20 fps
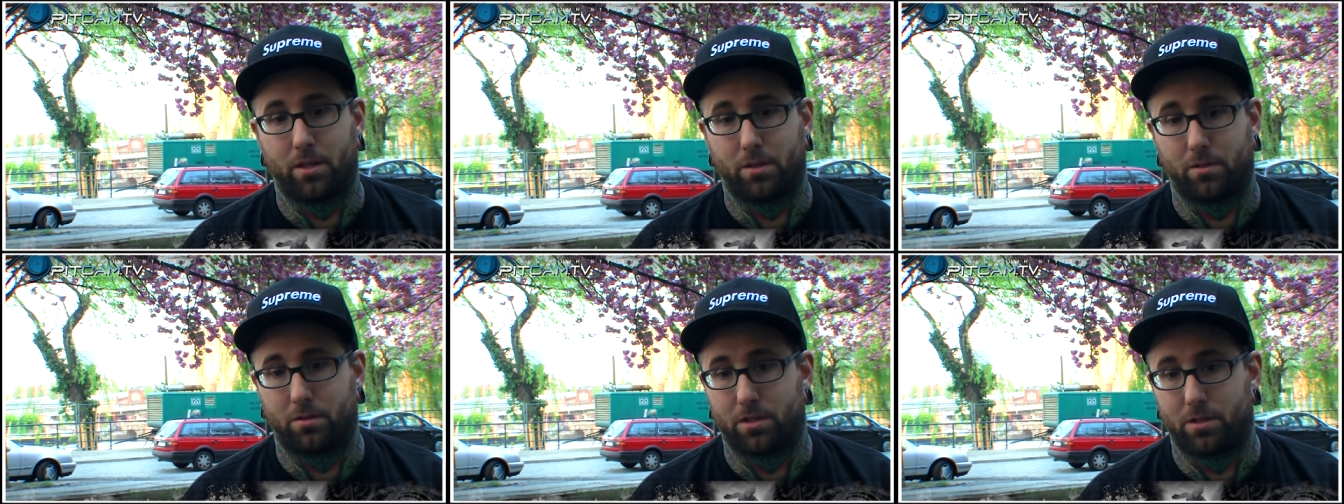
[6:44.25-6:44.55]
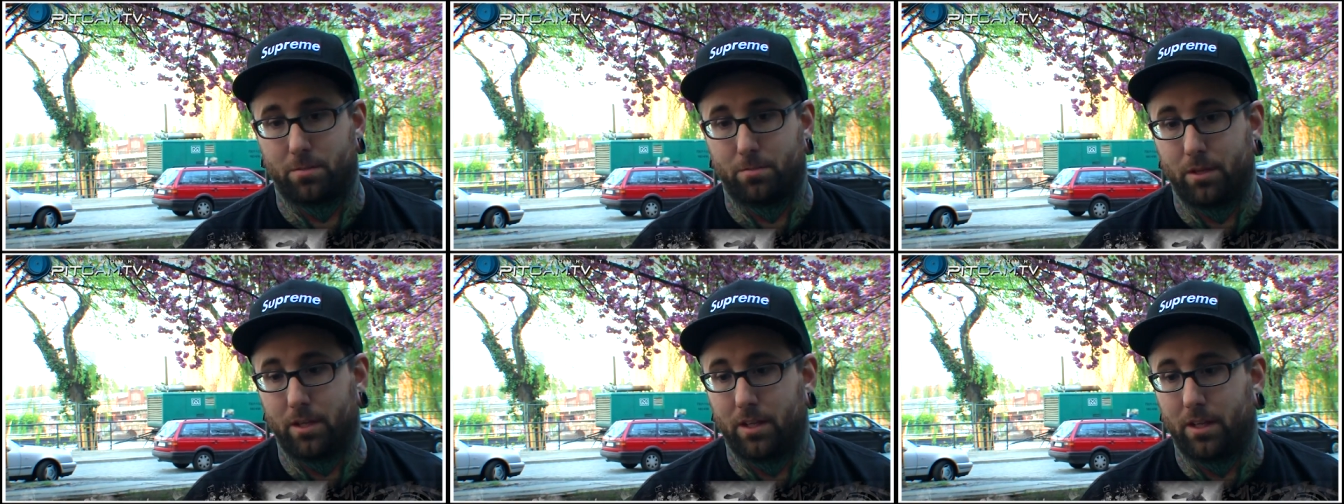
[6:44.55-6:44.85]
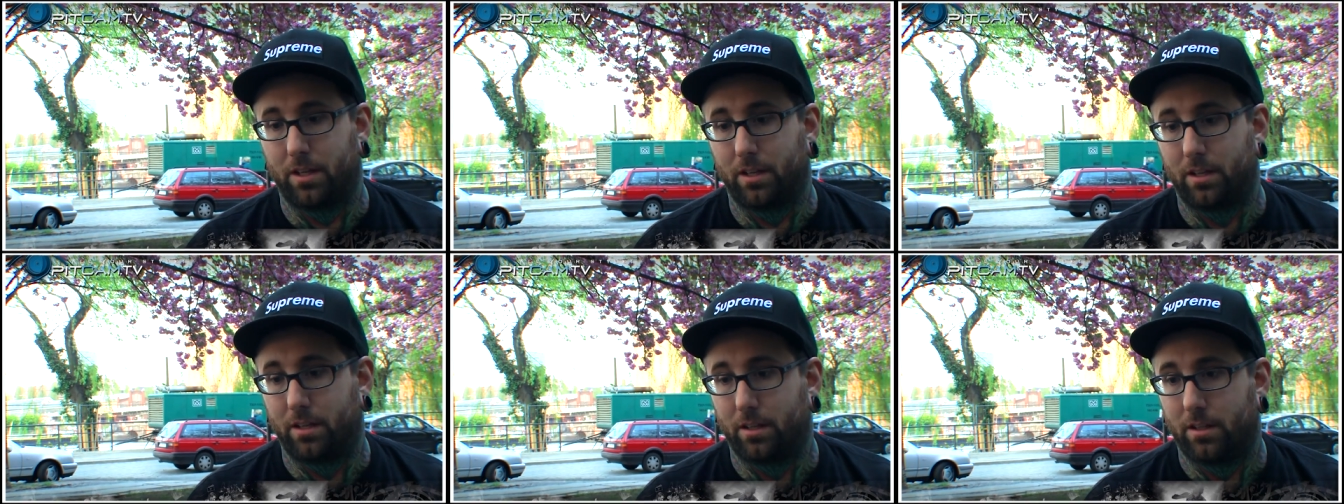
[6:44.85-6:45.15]
as well just
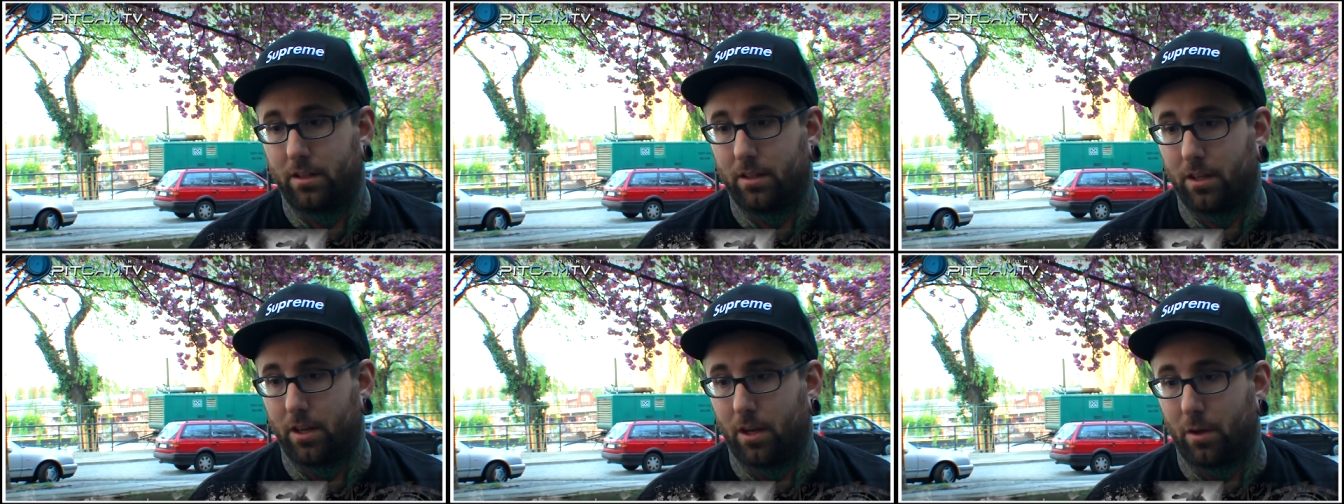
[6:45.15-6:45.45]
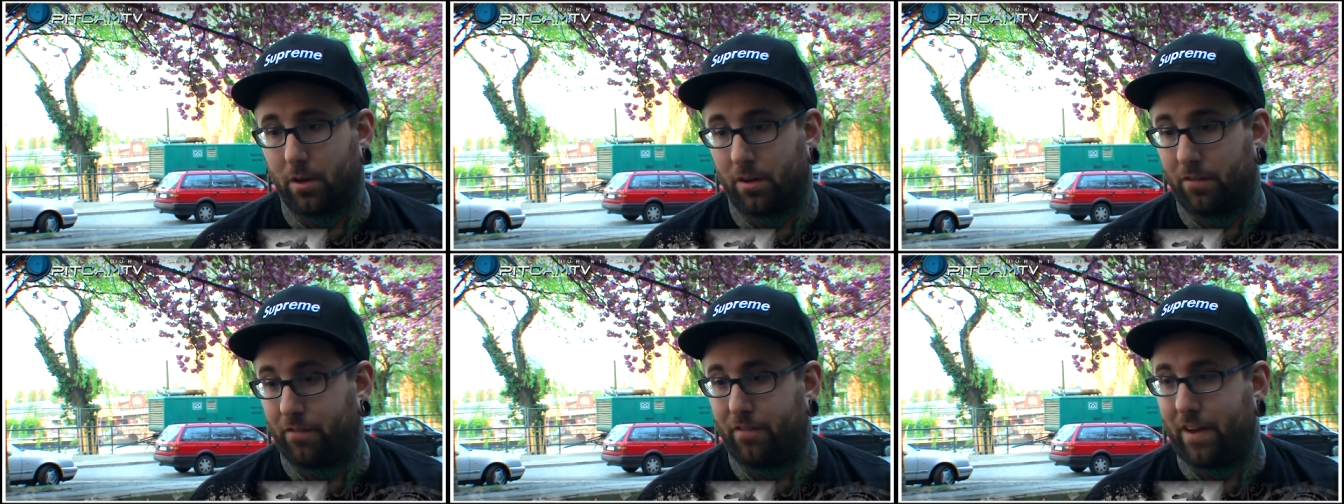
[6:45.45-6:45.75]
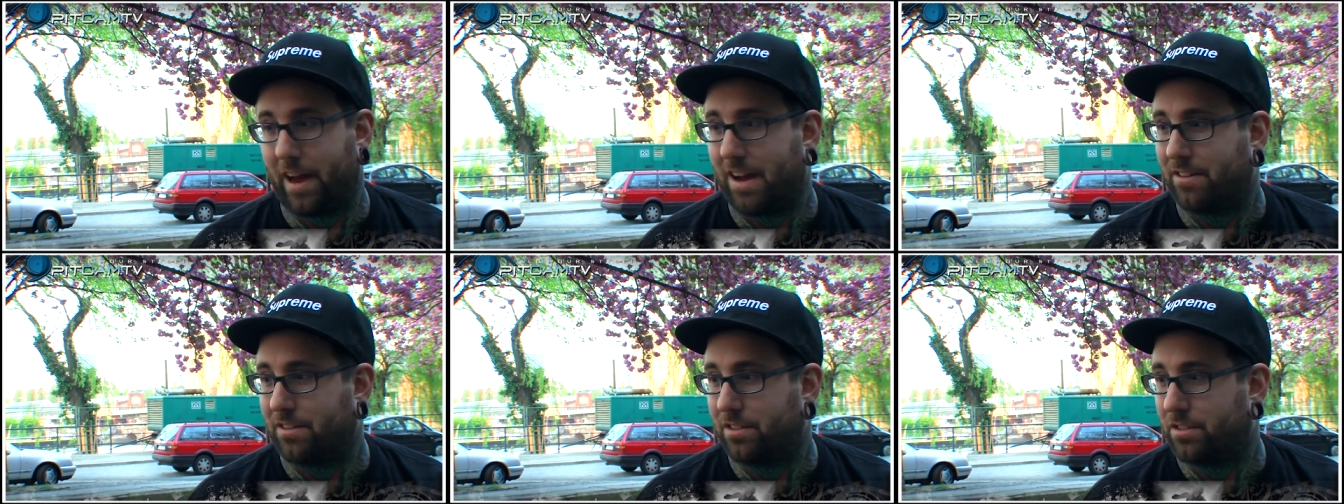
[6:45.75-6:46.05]
be, you know, in a
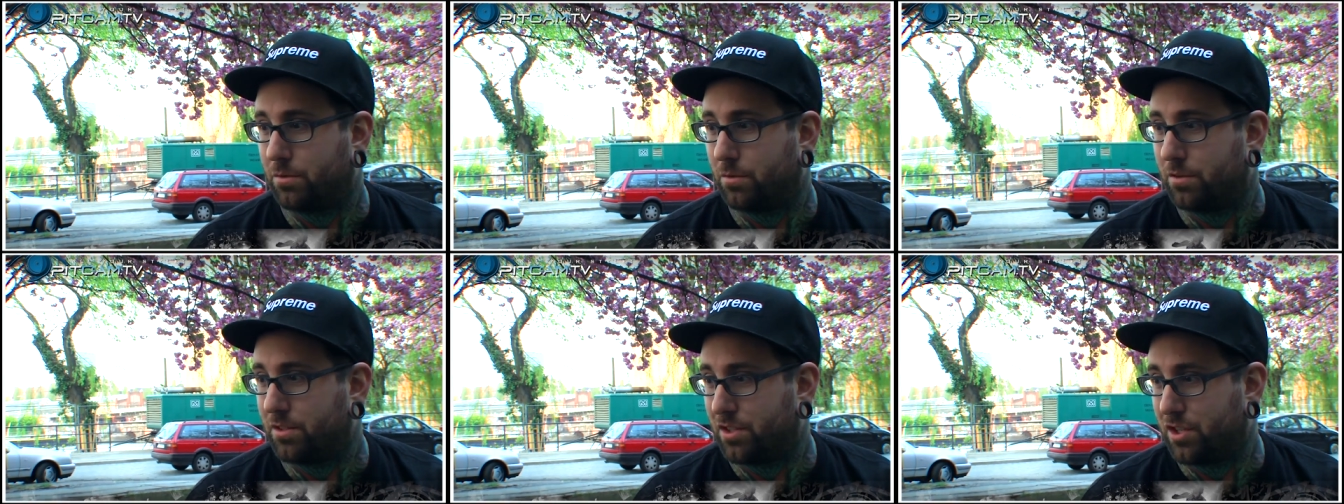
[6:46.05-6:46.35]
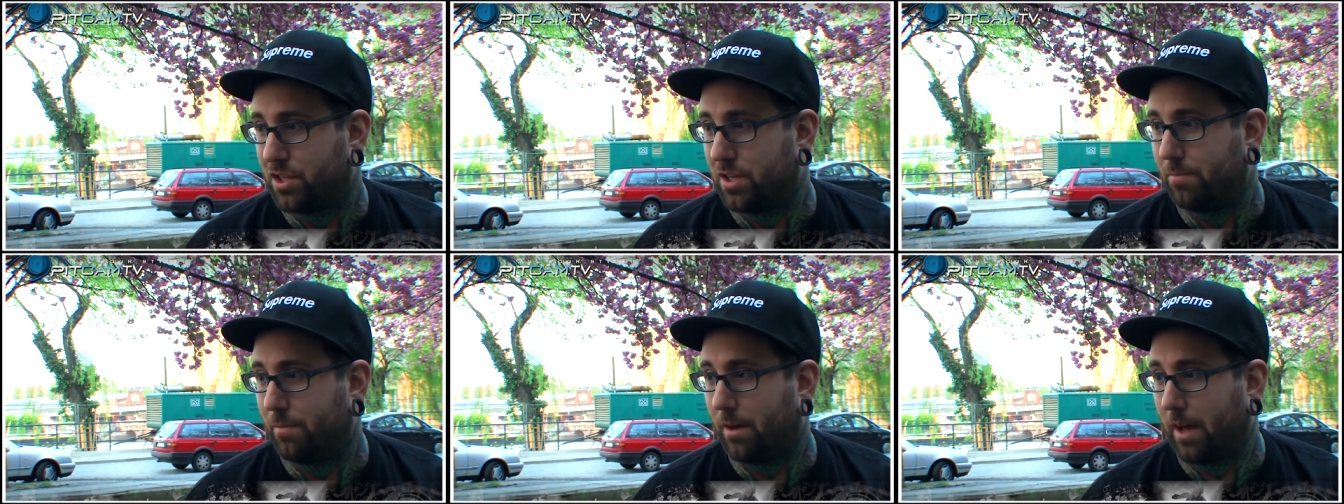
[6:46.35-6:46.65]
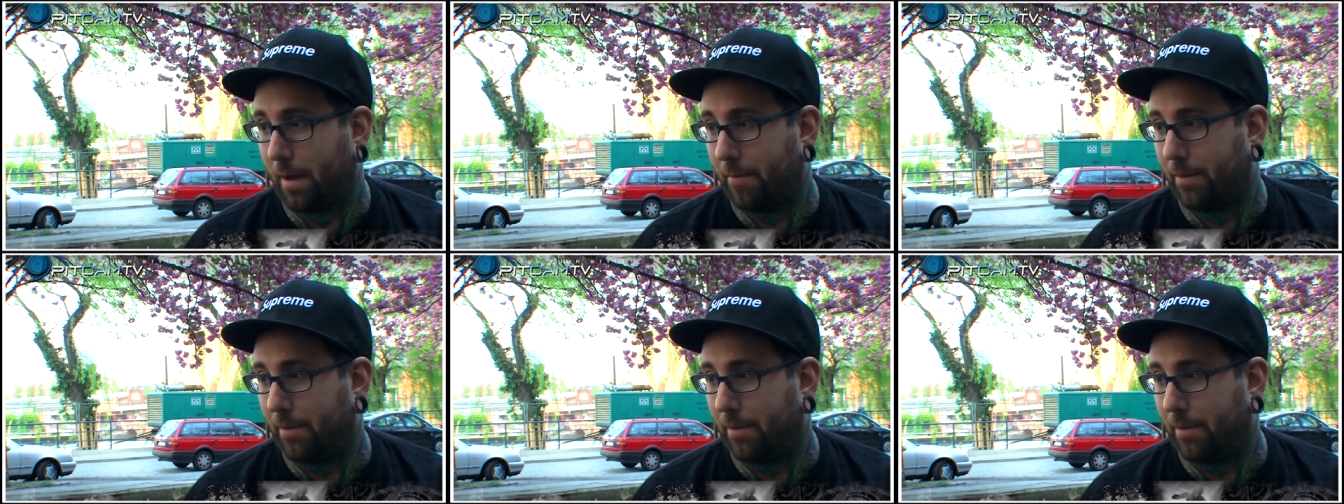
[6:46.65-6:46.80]
fascist regime.